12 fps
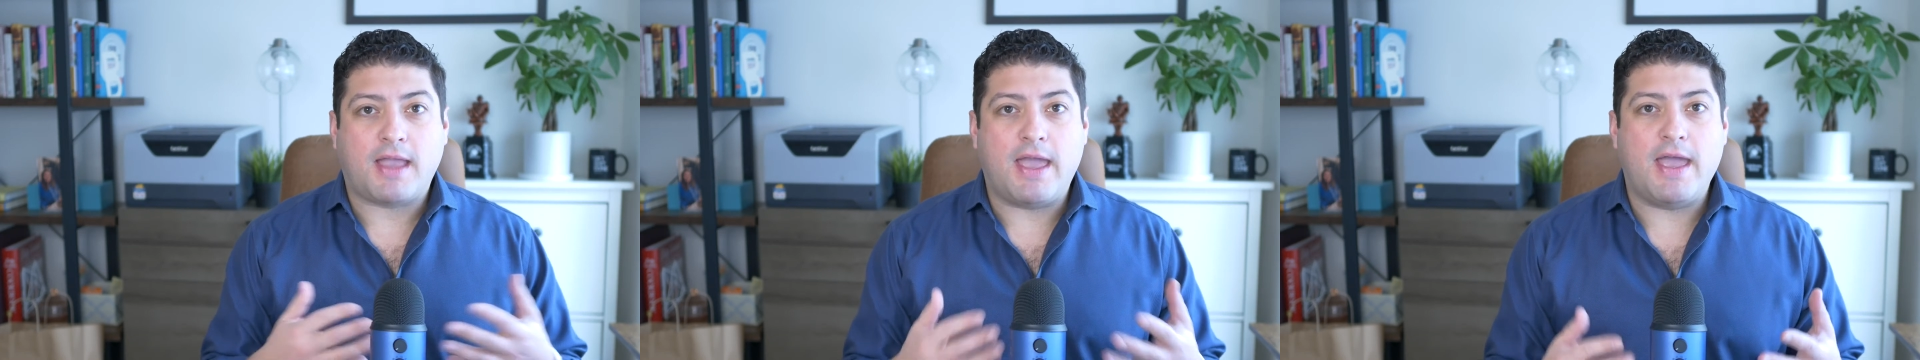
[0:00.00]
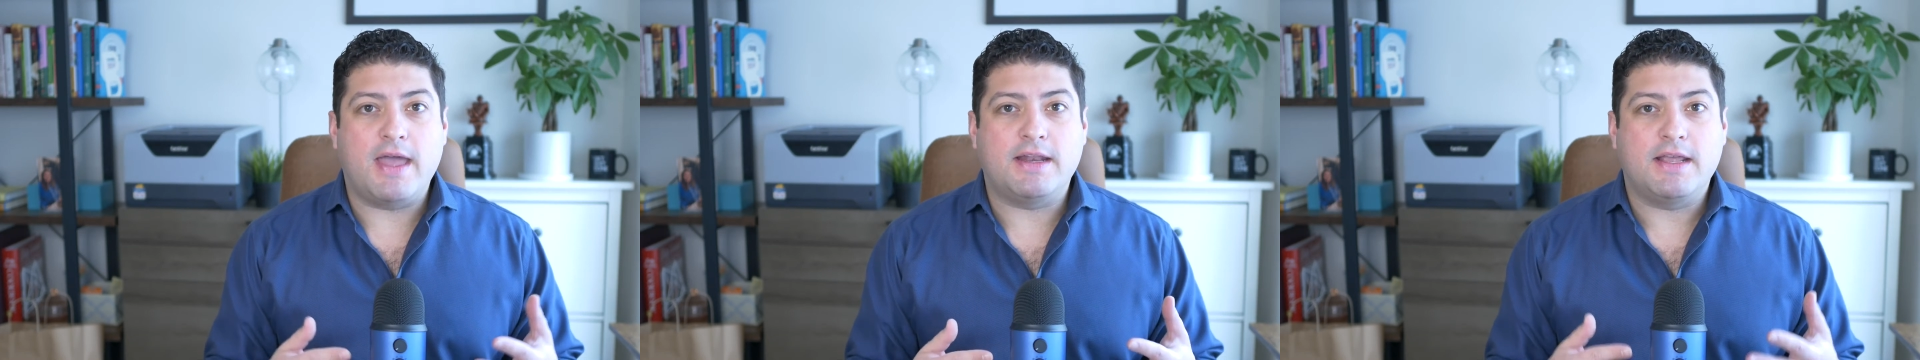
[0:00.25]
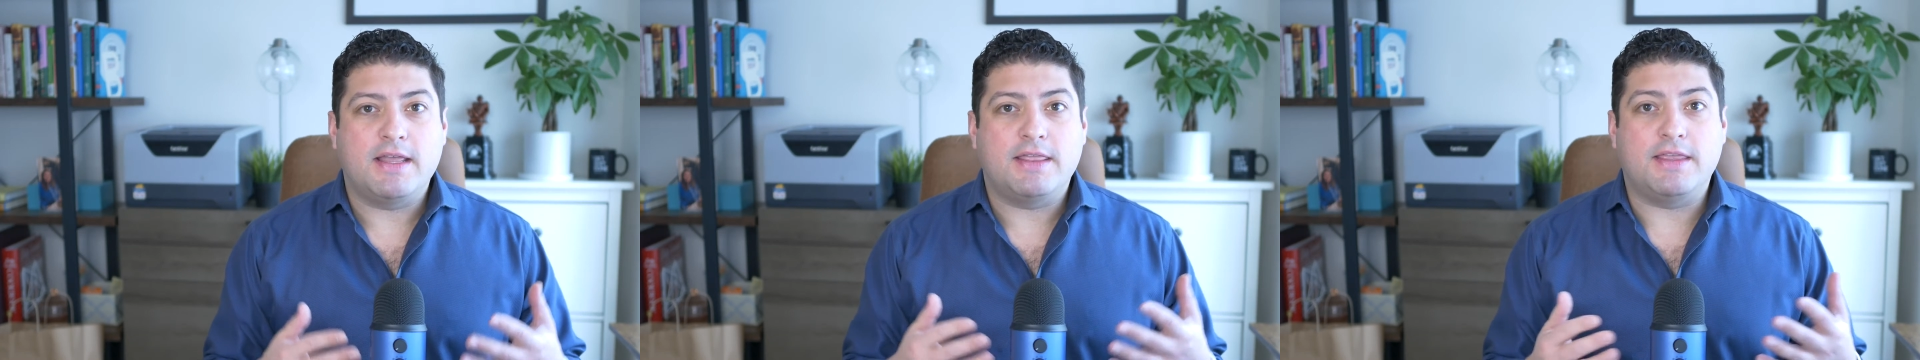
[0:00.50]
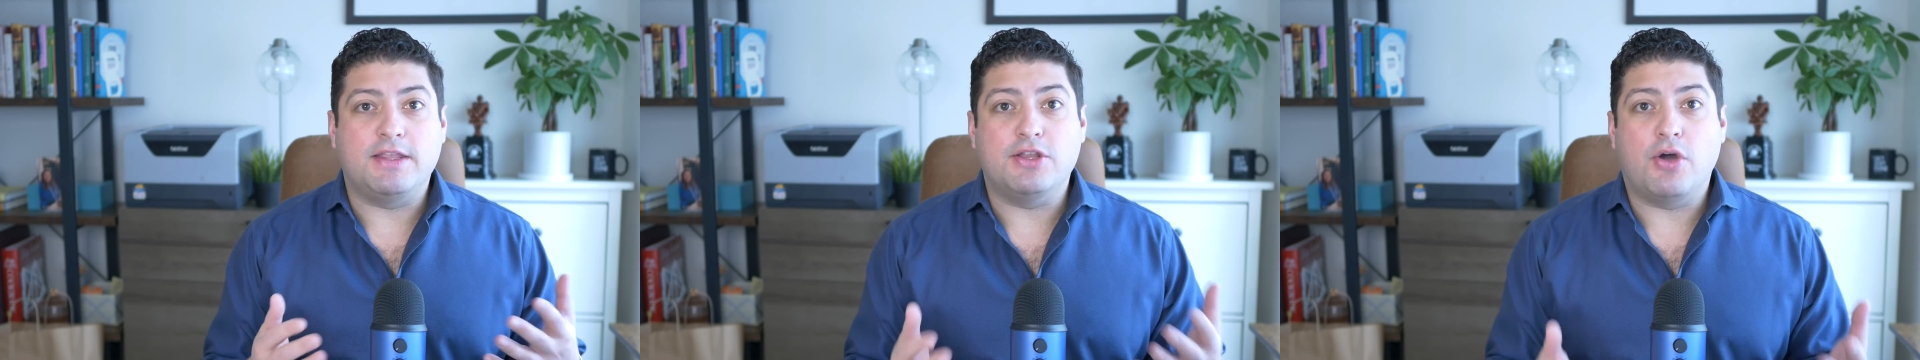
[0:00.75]
and
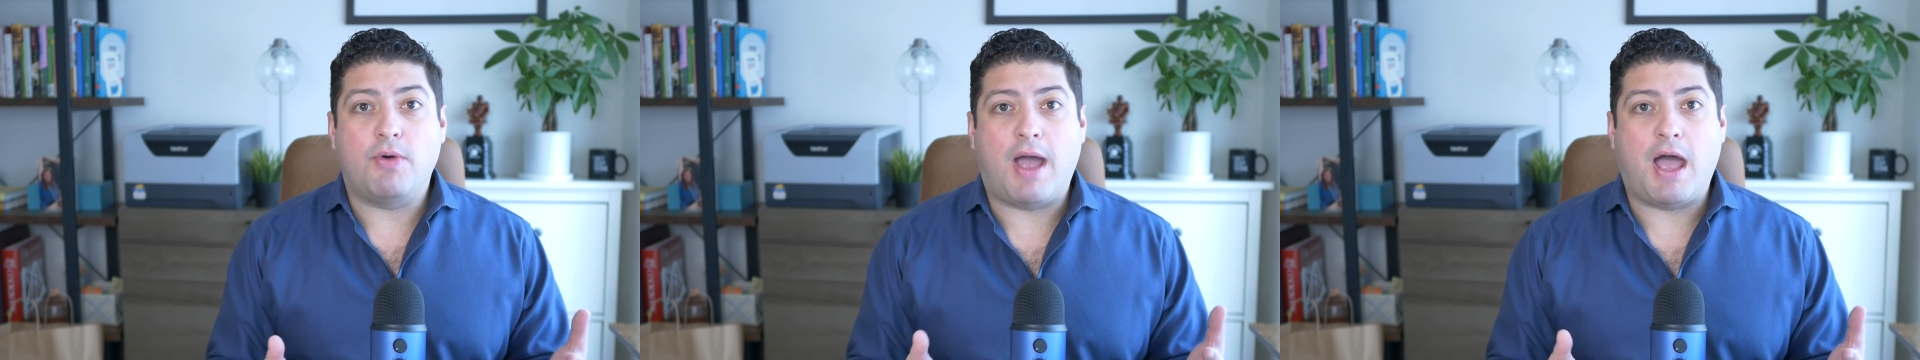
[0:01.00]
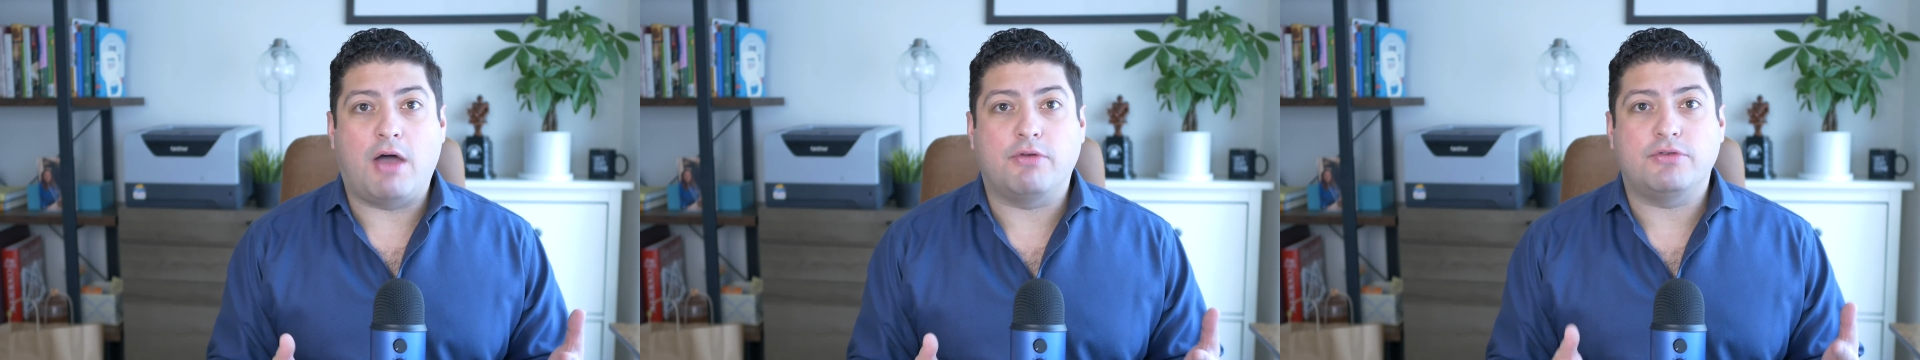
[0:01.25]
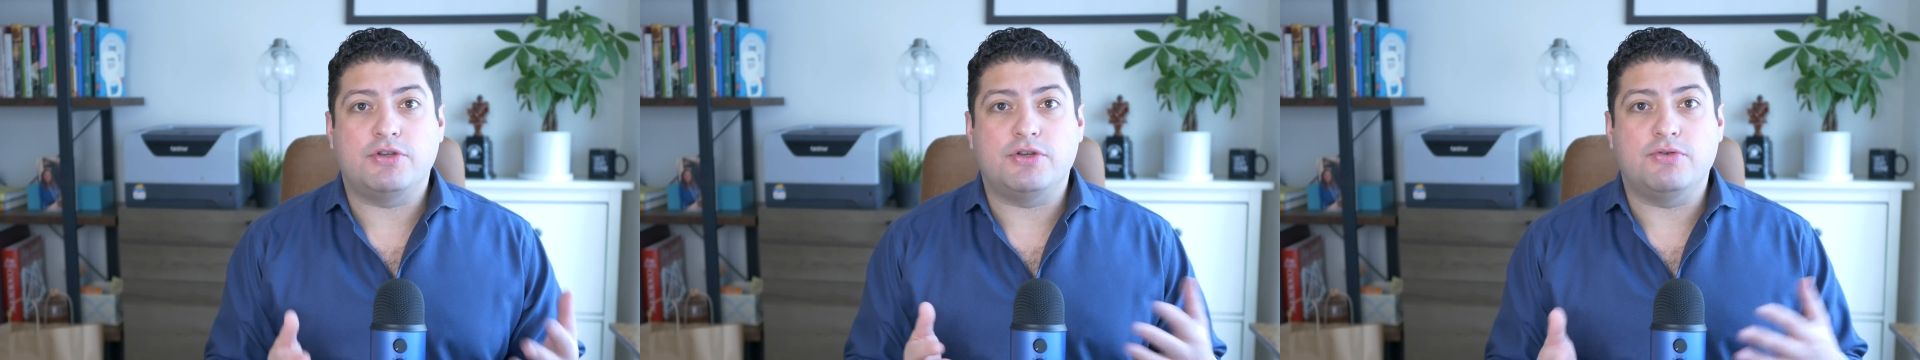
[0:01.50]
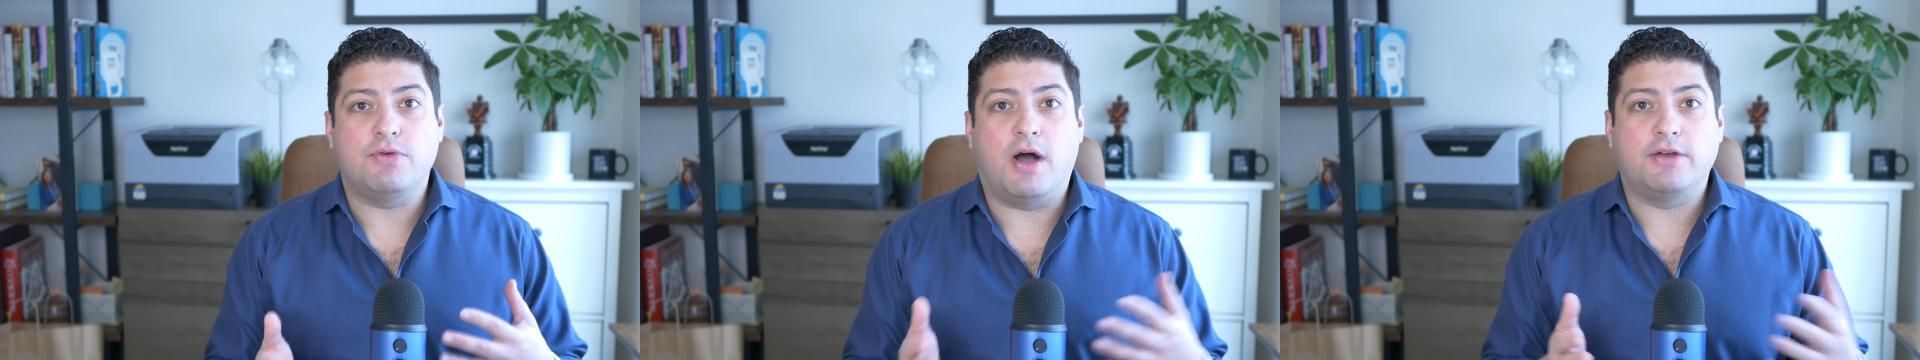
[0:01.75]
the know-how
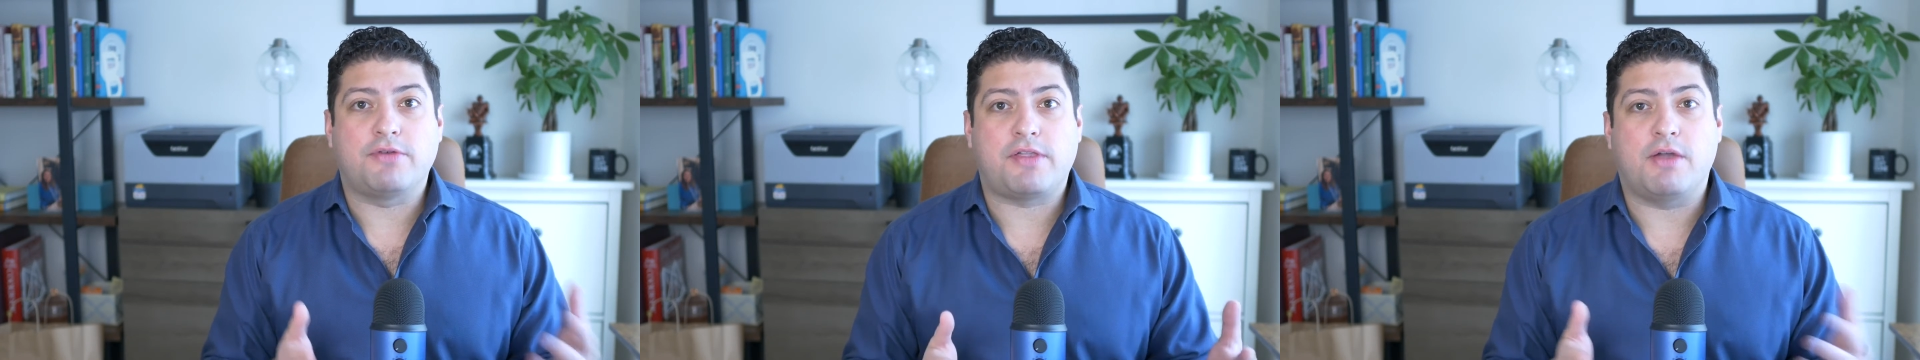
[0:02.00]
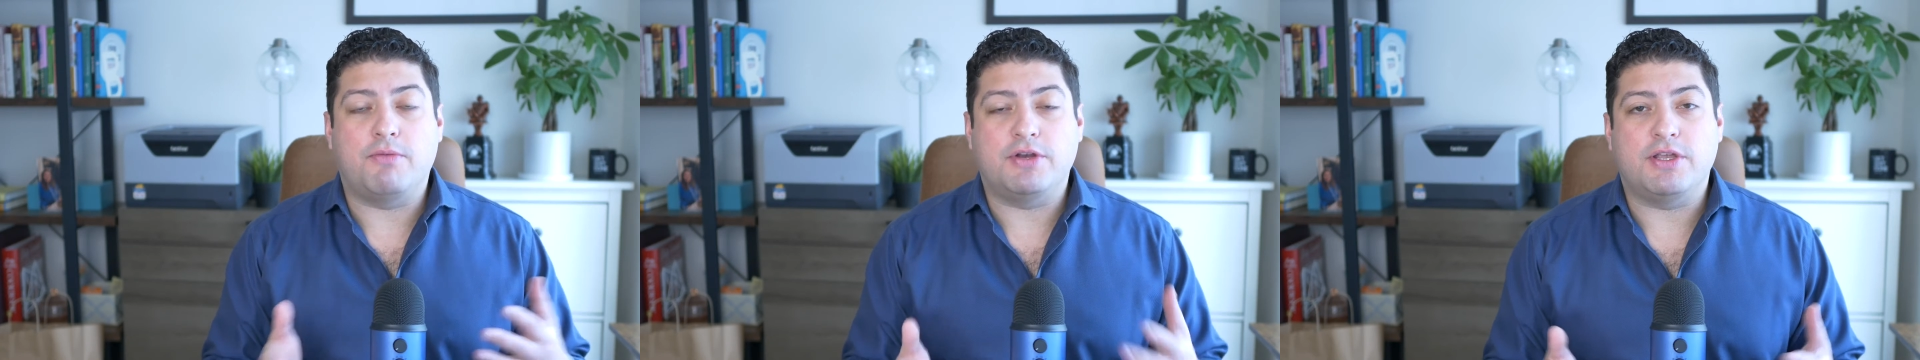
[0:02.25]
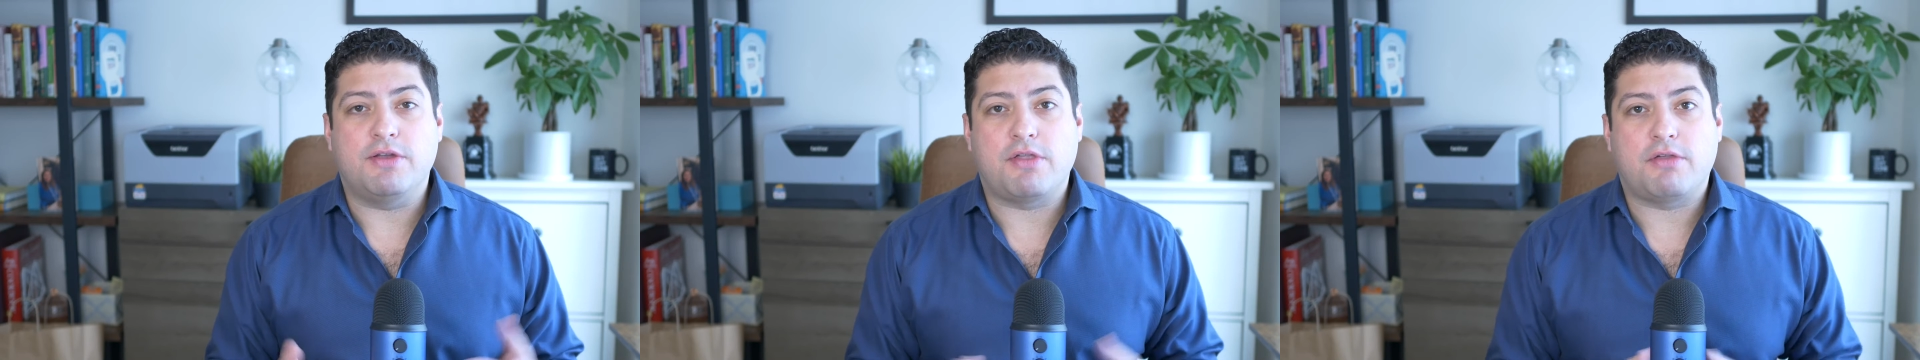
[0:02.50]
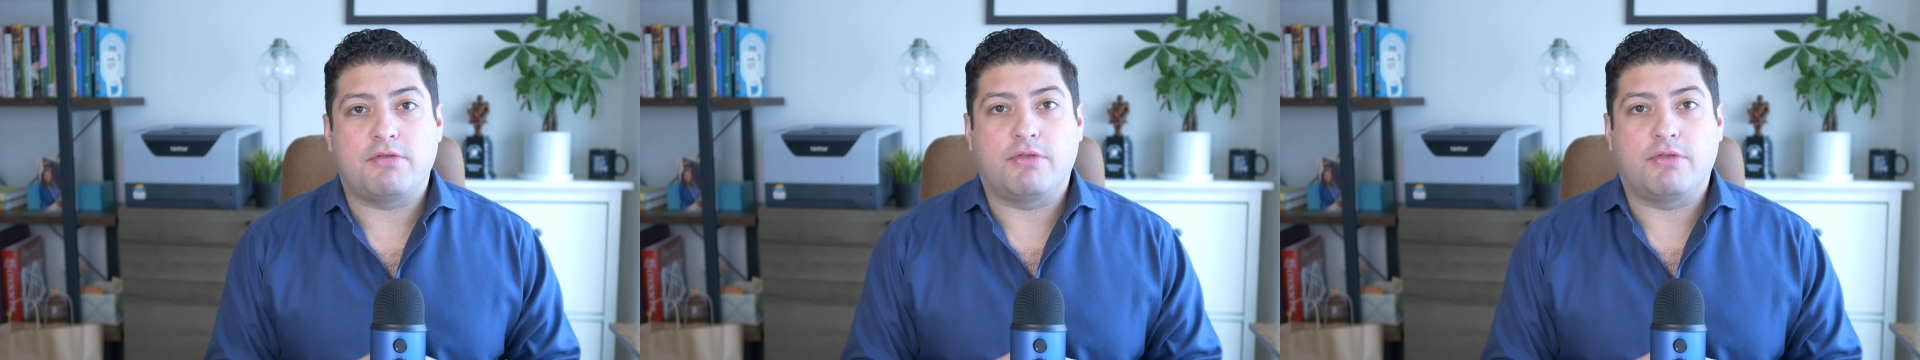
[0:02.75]
to understand when to use